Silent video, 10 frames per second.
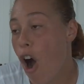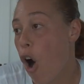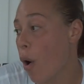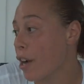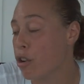
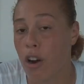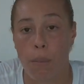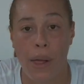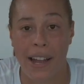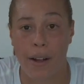oh, I grew
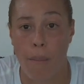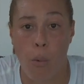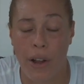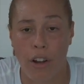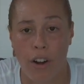up playing a
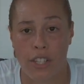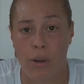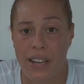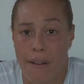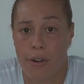point guard,
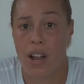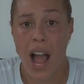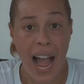so I never,